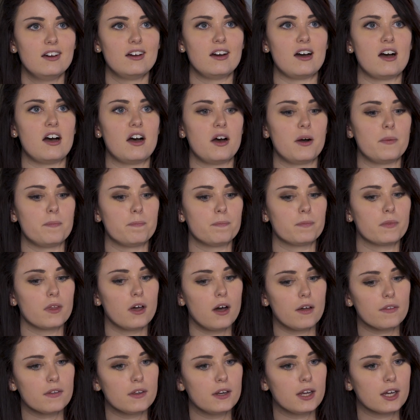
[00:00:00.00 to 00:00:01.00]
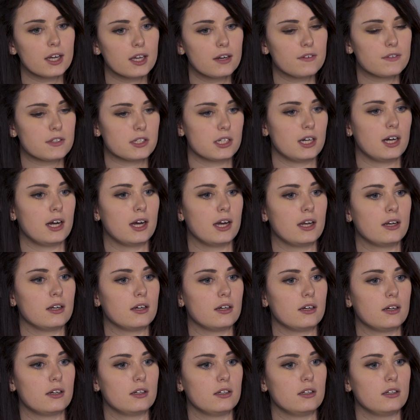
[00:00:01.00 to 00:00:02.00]
On the negative
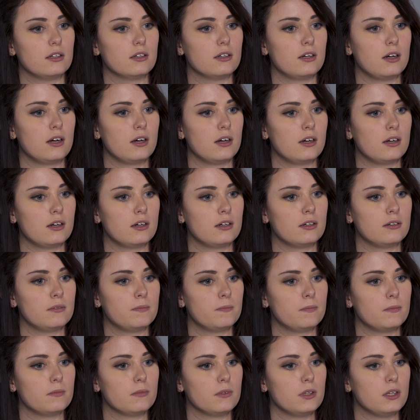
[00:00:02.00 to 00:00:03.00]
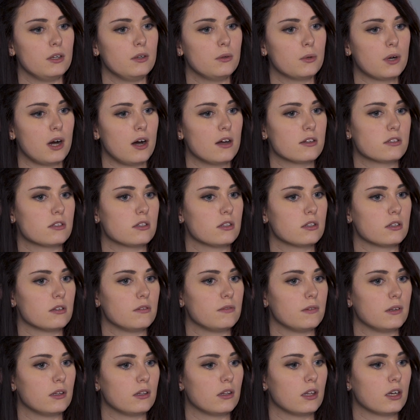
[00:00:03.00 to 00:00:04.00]
side, you constantly
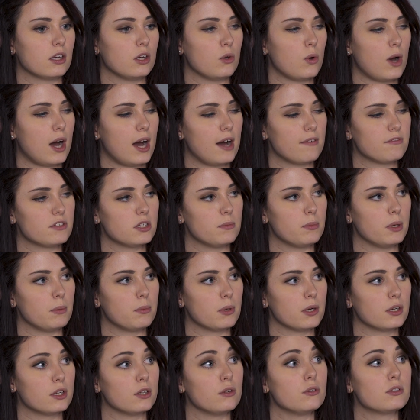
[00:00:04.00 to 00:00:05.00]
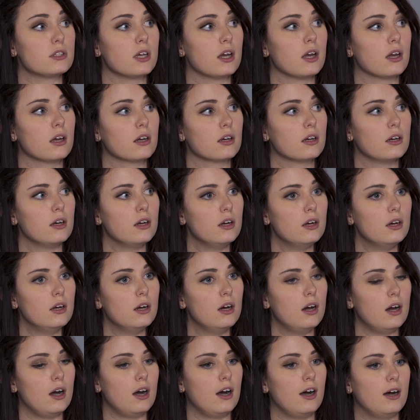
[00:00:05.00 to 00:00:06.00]
feel like you have to be producing.
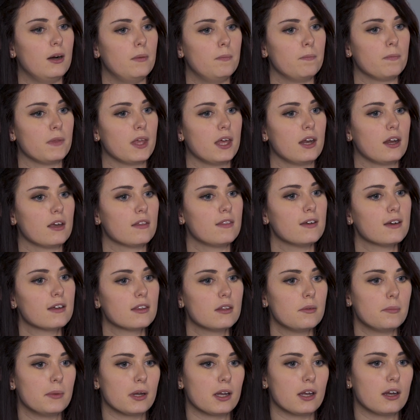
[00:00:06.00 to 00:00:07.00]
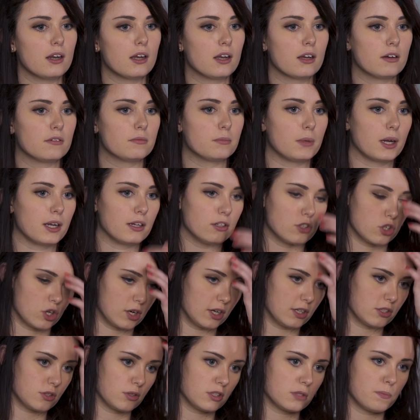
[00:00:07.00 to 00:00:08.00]
And I think in the beginning of my
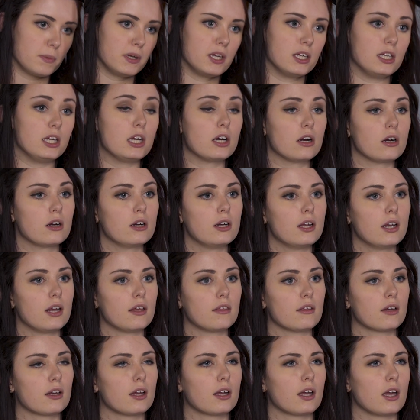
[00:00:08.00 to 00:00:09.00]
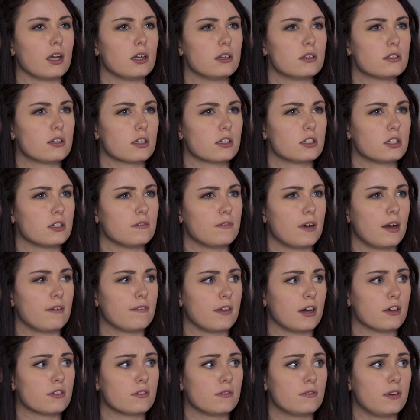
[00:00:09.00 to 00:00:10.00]
journey, so it's been a year, and I think I gained
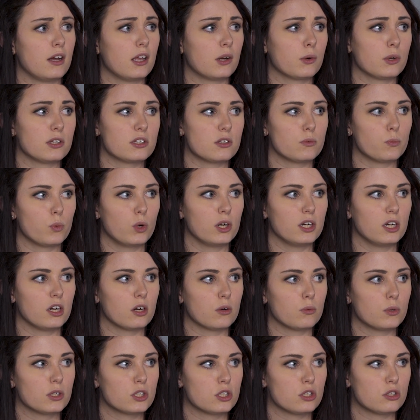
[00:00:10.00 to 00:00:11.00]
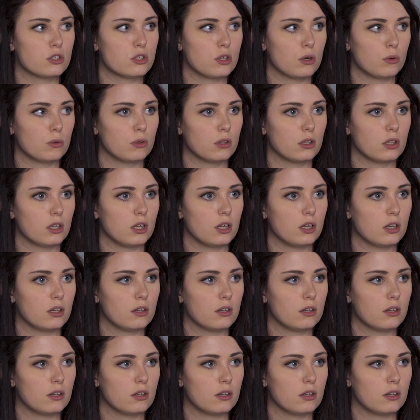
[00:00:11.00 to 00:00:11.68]
65,000 followers in 1 year, which is totally